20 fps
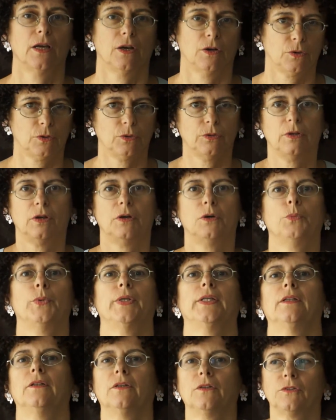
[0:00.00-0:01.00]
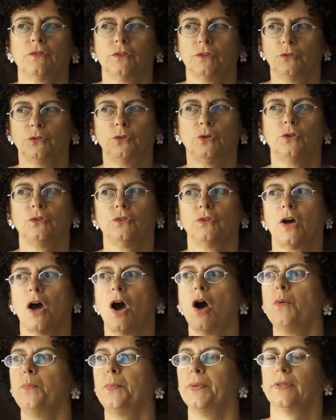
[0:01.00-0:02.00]
all our windows and doors are
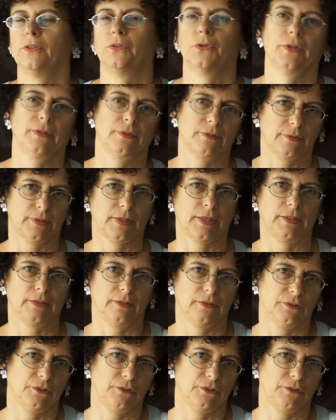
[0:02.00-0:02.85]
open to outside.